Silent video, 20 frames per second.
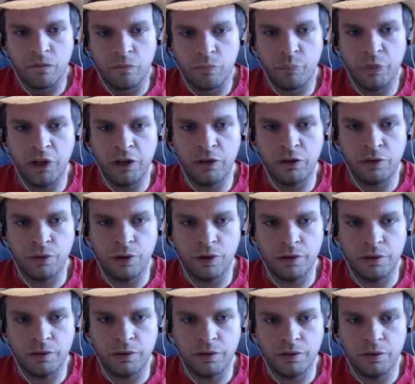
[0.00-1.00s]
Big
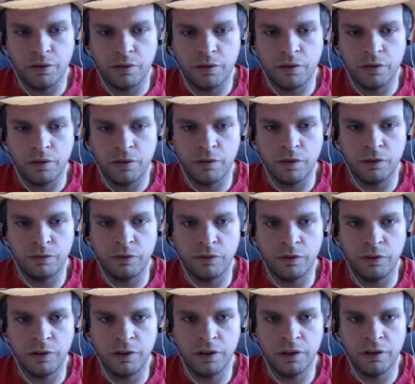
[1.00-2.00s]
crit. Love to
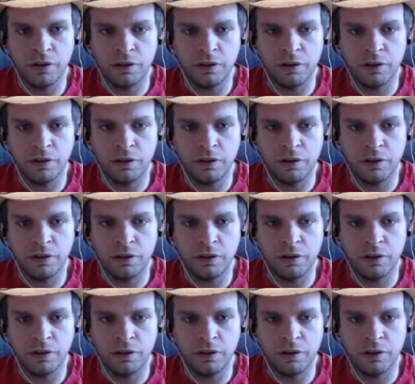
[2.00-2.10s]
see it.